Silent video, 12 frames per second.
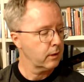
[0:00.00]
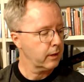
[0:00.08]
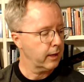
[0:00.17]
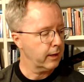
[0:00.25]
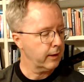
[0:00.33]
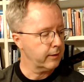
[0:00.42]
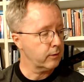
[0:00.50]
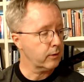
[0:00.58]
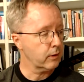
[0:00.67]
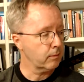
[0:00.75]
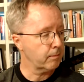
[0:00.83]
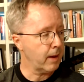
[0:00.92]
And you
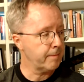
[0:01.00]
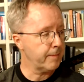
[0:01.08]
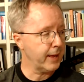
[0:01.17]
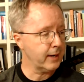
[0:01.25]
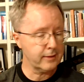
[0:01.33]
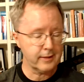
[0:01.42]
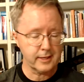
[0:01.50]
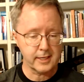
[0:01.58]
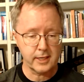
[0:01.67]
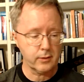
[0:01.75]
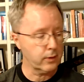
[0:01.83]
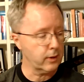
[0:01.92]
can abandon the
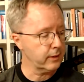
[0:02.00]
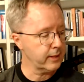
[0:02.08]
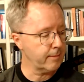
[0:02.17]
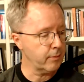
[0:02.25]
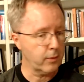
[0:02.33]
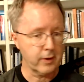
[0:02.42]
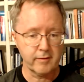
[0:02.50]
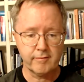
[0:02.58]
D chord at that point.